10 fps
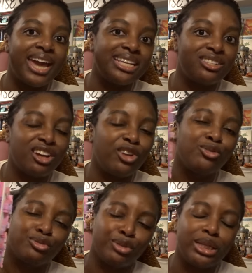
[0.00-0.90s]
And it's done
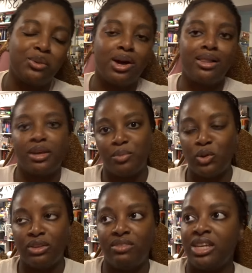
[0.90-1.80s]
really well in
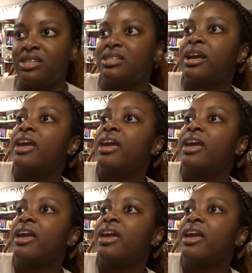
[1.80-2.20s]
both of these.